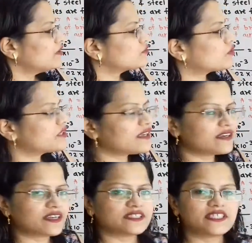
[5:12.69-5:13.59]
So the
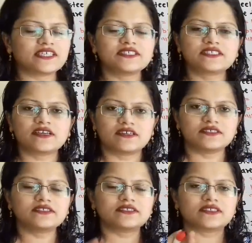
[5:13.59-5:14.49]

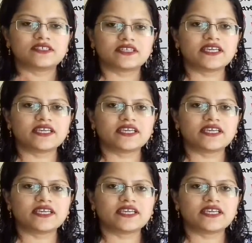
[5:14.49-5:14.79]
resistance